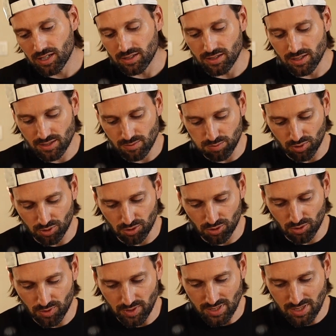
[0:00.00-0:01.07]
This
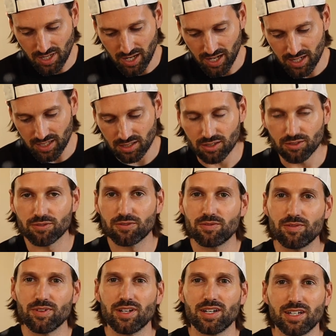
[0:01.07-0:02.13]
blue is kind of
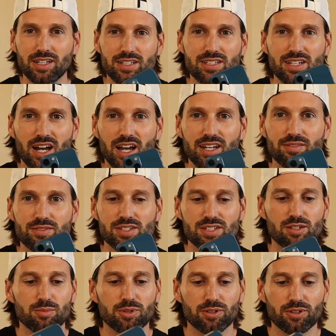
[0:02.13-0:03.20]

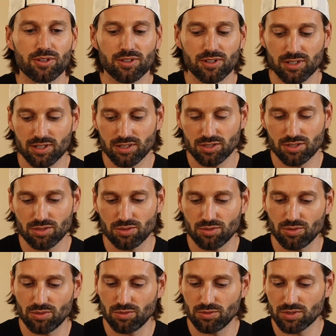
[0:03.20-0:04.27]
similar
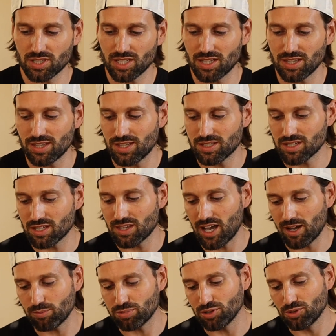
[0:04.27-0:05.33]
to
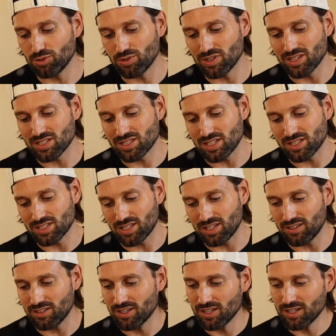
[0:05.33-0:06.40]
that blue in the sense
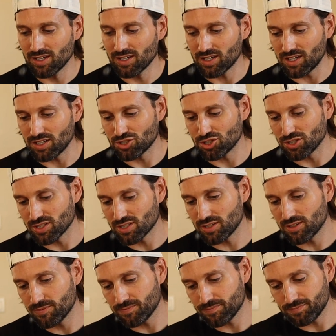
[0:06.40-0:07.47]
that
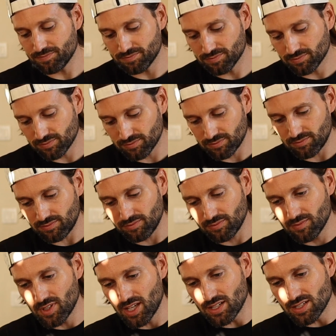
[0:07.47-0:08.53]

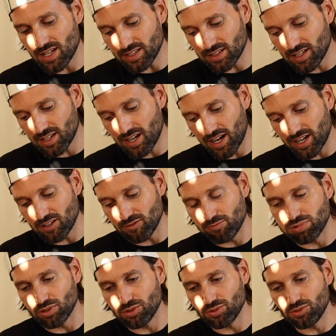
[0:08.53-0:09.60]
it's not the kind of
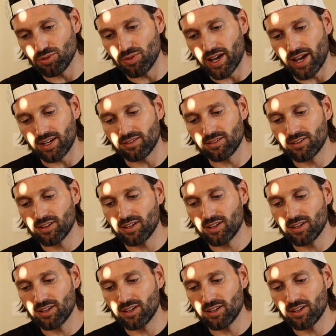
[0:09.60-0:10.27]
blue that